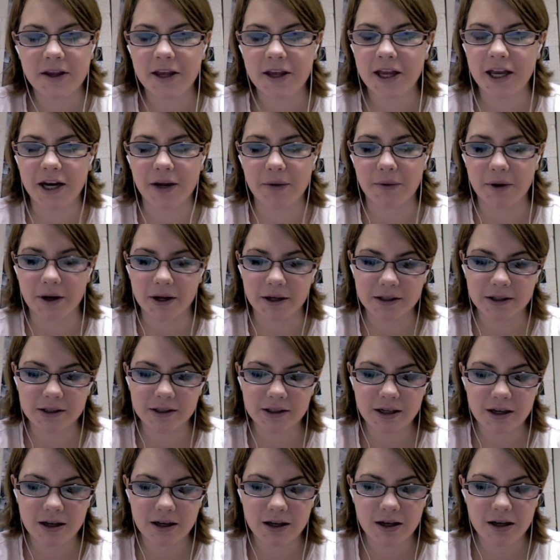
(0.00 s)
Anyways,
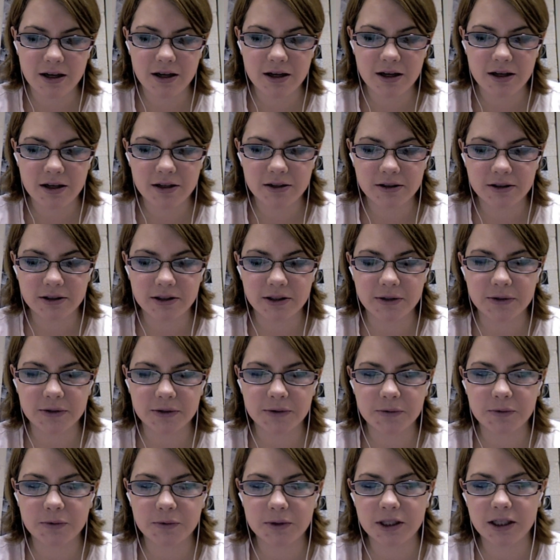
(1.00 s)
so
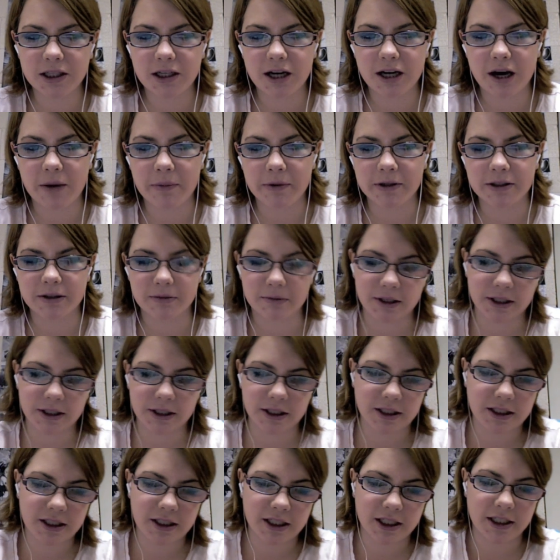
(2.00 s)
one of the topics on my
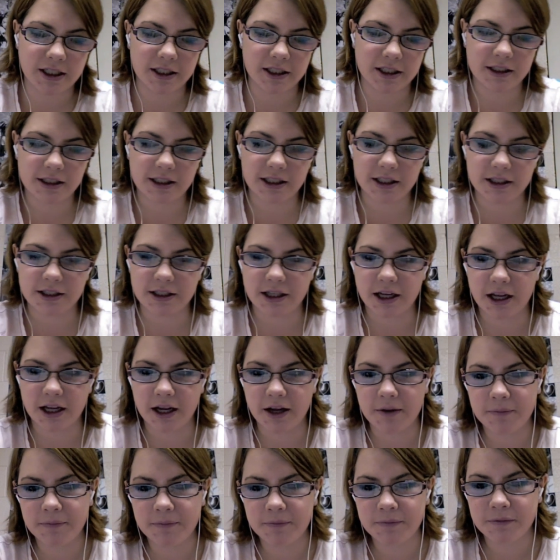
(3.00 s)
list is Disney.
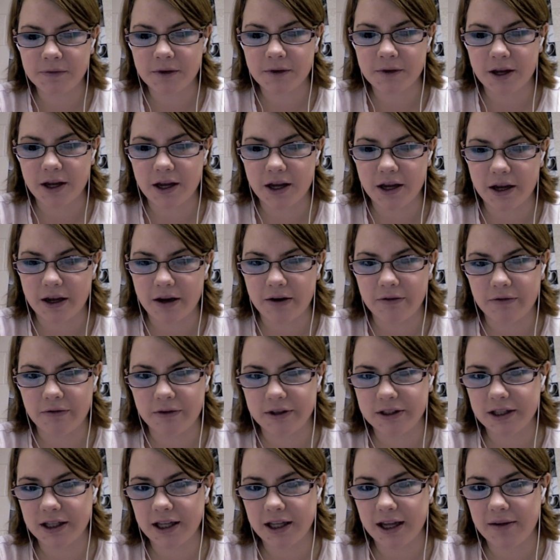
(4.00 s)
And
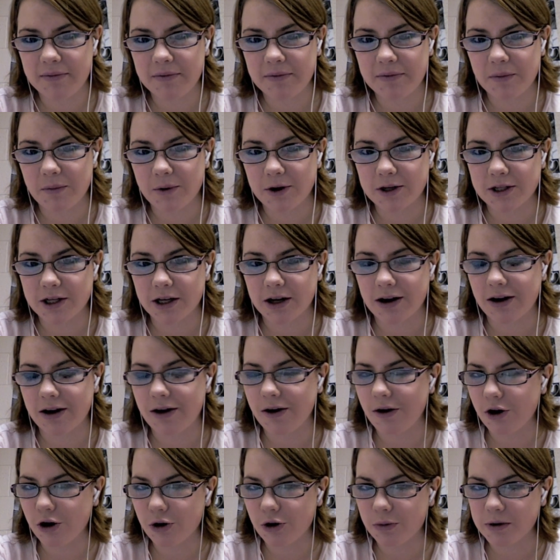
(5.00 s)
recently I've been watching a
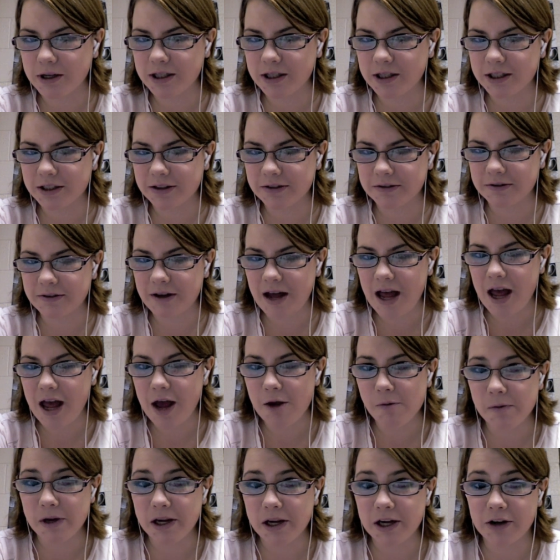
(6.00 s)
whole bunch of
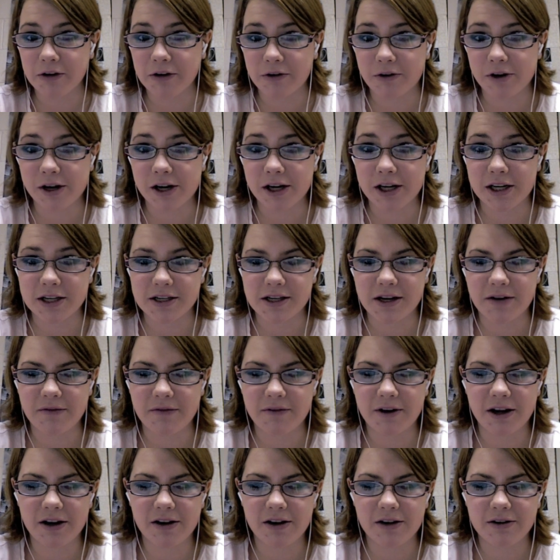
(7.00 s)
meet and greet Disney
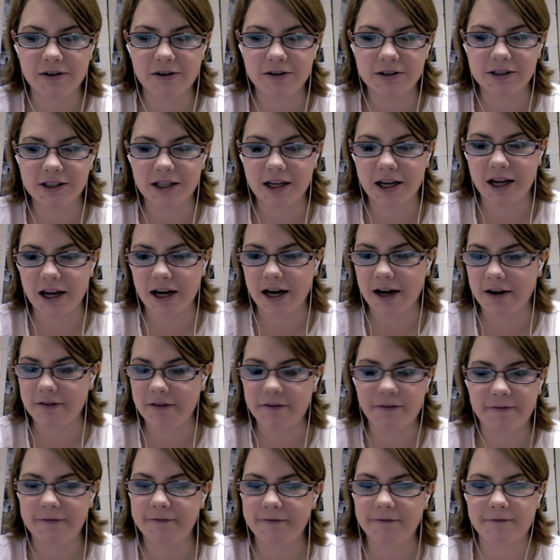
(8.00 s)
videos, and I've
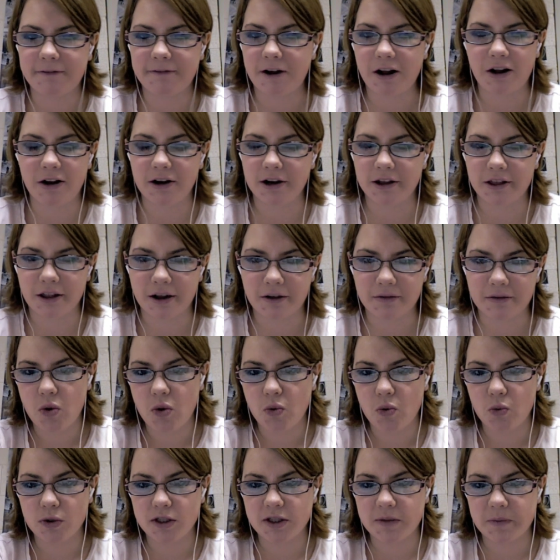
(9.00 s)
fallen in love with